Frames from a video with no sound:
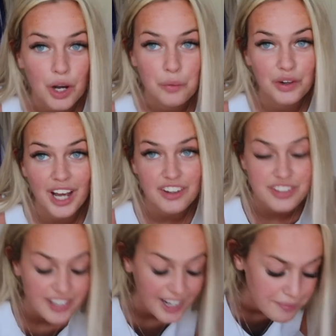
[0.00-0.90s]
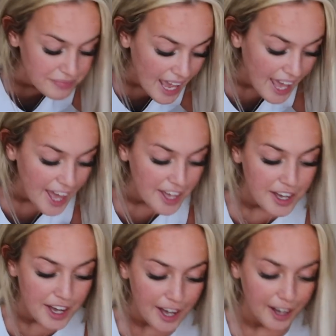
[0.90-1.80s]
What can I say?
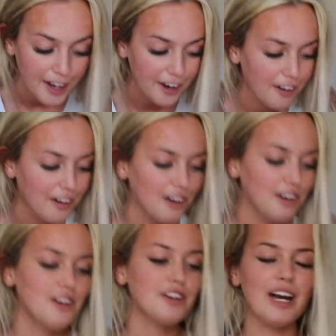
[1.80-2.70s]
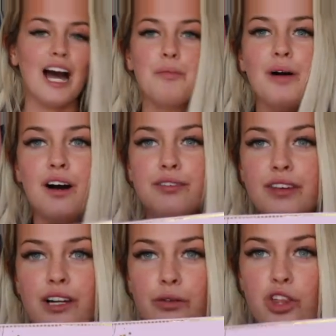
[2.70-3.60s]
Look how
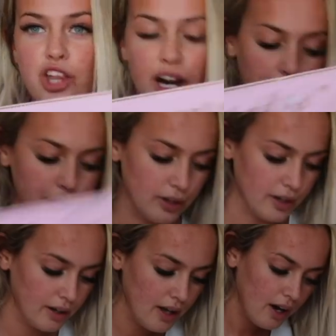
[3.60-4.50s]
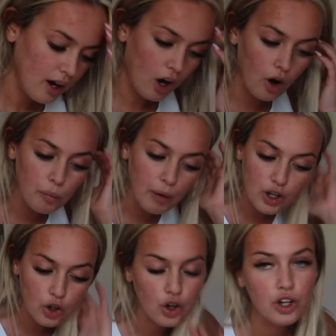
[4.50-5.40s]
perfect the little shells are. Oh my
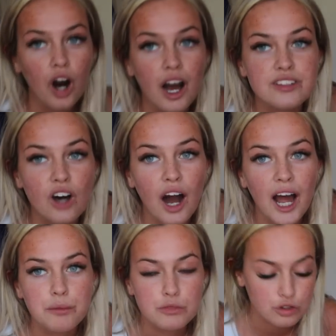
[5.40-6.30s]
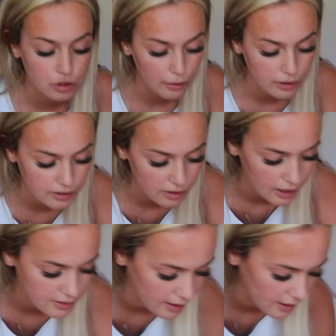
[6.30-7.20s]
God, guys, I am so
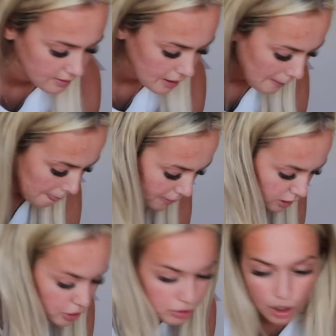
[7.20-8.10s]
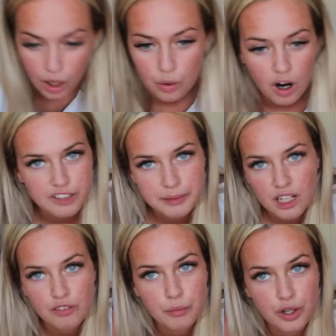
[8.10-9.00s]
excited. You know I have been
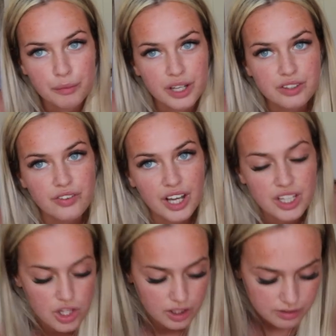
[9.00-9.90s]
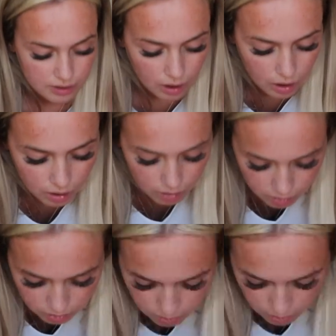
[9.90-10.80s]
loving MODA MINX for ages. Oh,
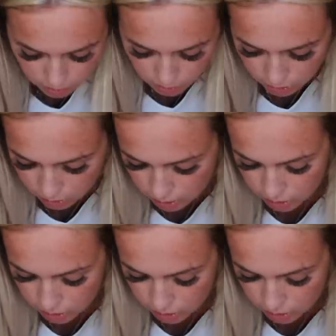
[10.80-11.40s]
look.